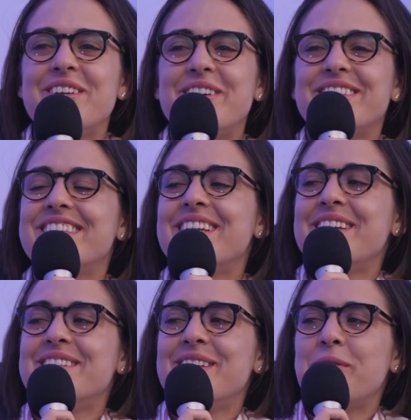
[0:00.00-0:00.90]
New York City
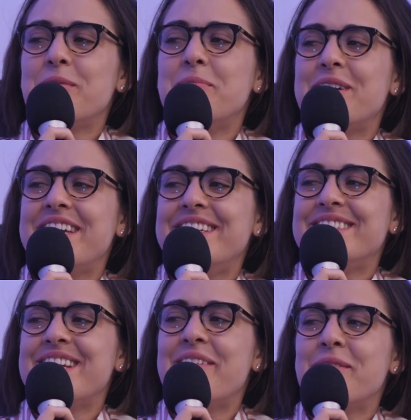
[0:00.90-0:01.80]
and dealing with
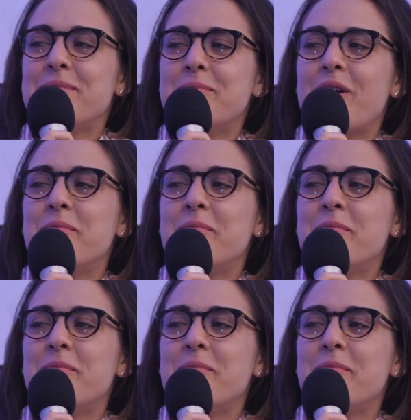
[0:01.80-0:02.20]
bookies and having people